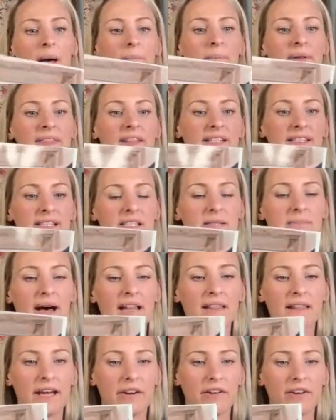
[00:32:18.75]
But this is
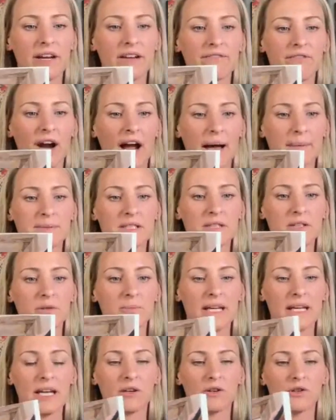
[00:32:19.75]
my Lettering for Absolute
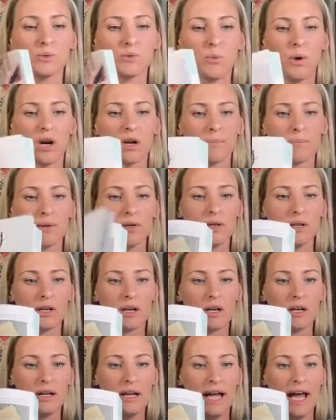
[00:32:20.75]
Beginners workbook,
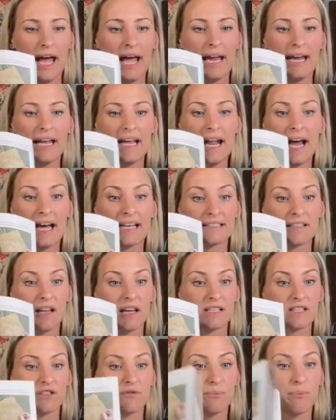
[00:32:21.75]
and it has
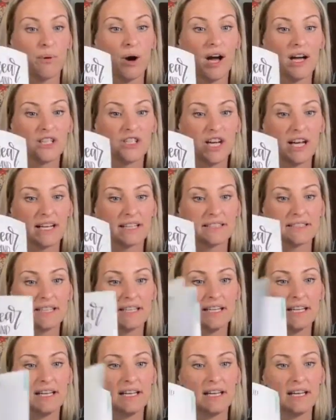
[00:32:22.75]
lots of projects
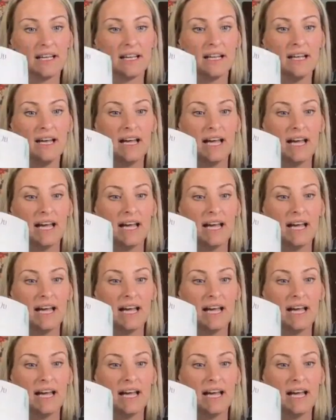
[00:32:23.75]
in it.